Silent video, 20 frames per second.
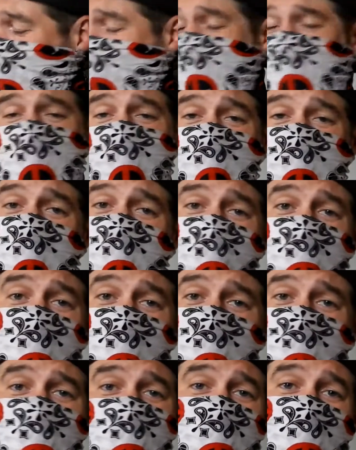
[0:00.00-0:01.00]
sometimes I'm
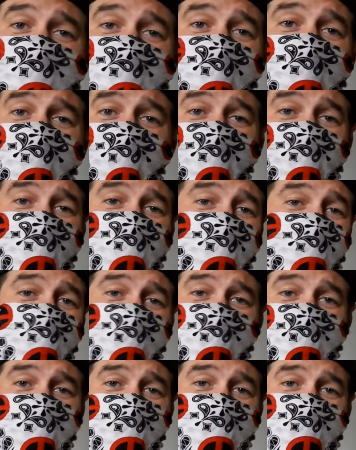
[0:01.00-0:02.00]
just stubborn with
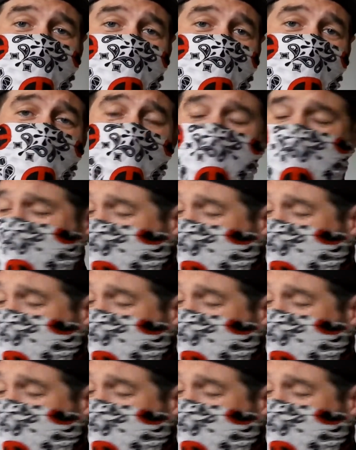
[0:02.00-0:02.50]
details sometimes,